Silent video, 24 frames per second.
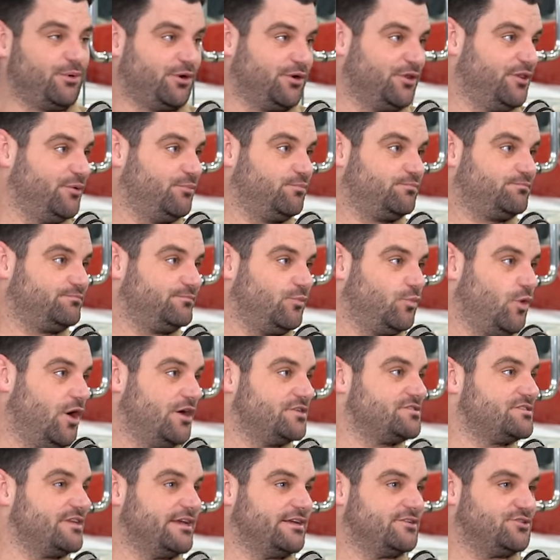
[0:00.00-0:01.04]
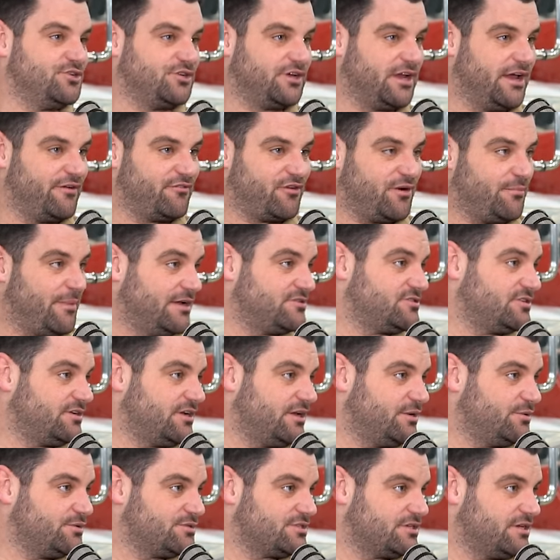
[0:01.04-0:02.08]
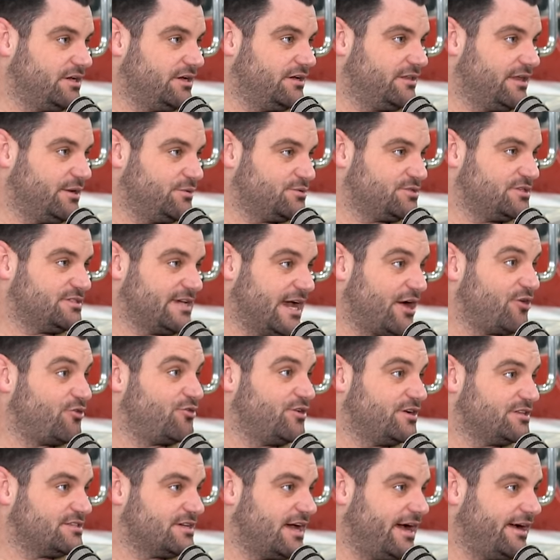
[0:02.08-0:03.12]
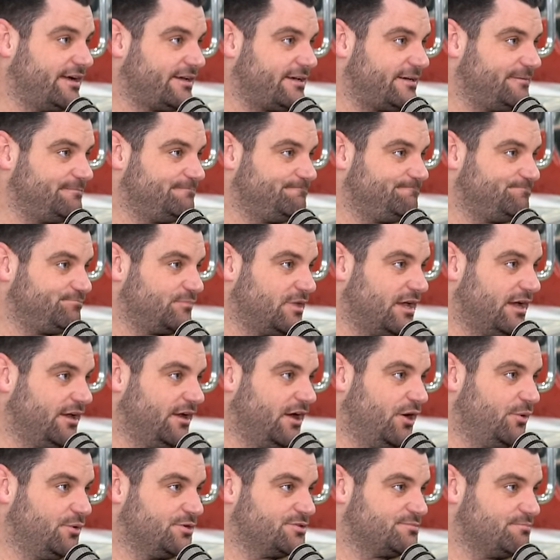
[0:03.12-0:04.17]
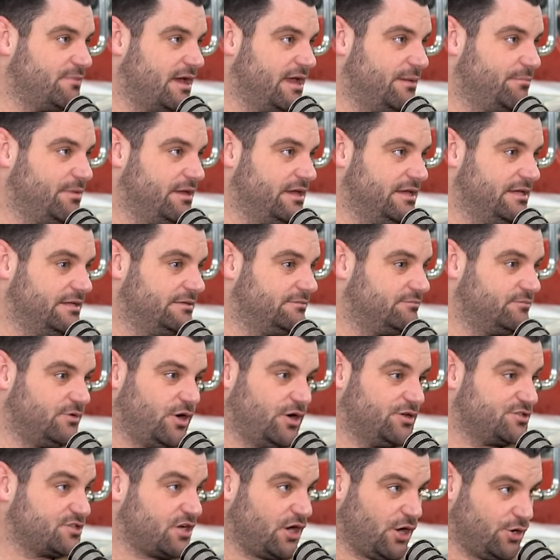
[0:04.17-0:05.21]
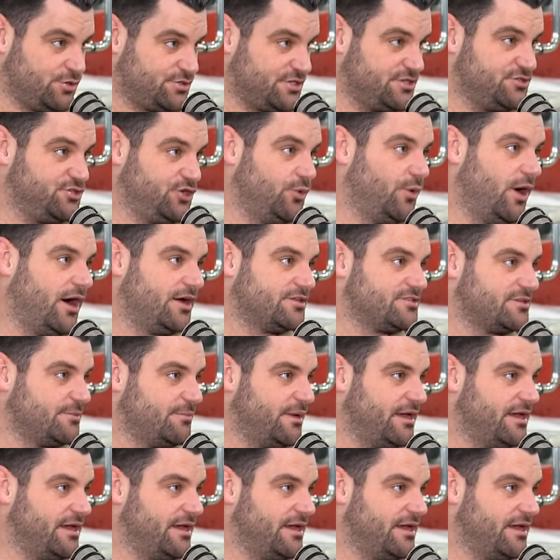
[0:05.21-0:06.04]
one of the worst things you could ever imagine, it was there was a terror attack. And I was maybe, as close as you are to